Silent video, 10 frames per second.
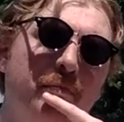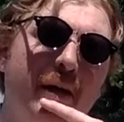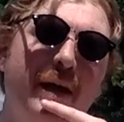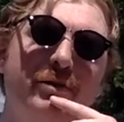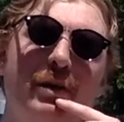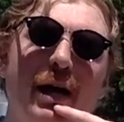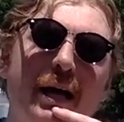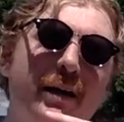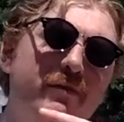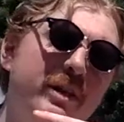After I
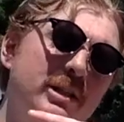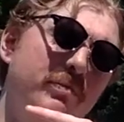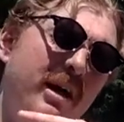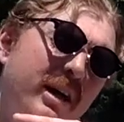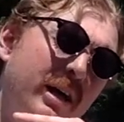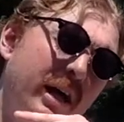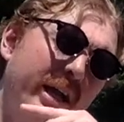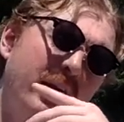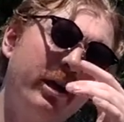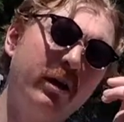gotta finish
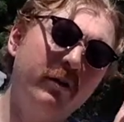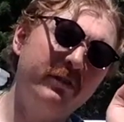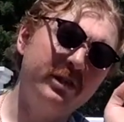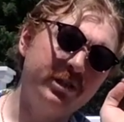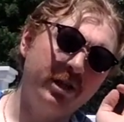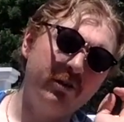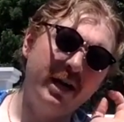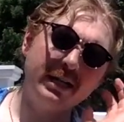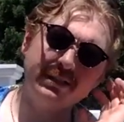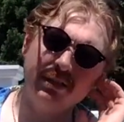Hunter
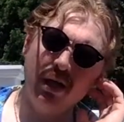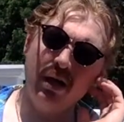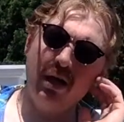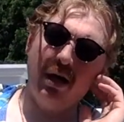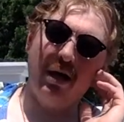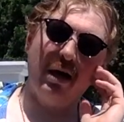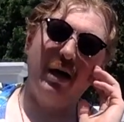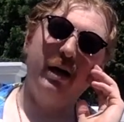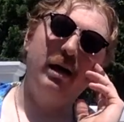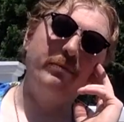X.
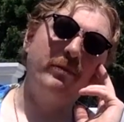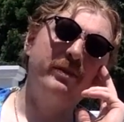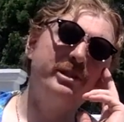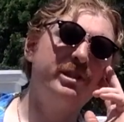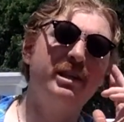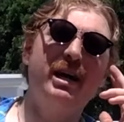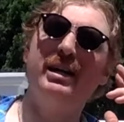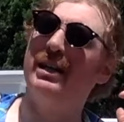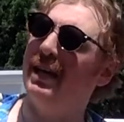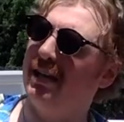I'm officially
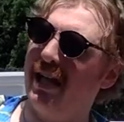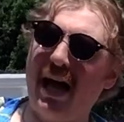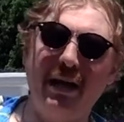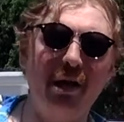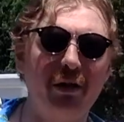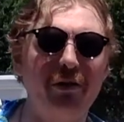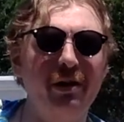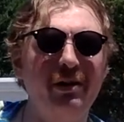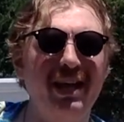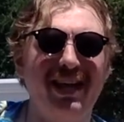on like
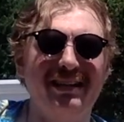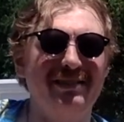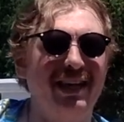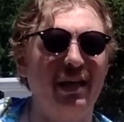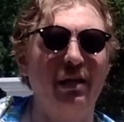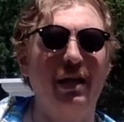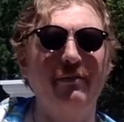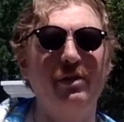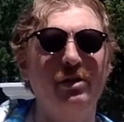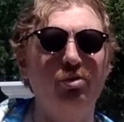
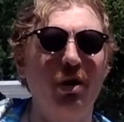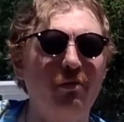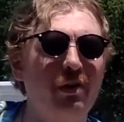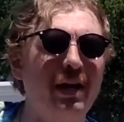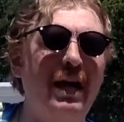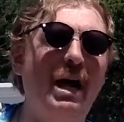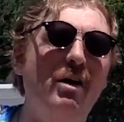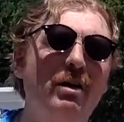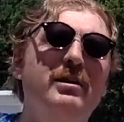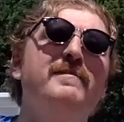911 or 12 right
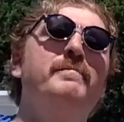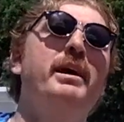now of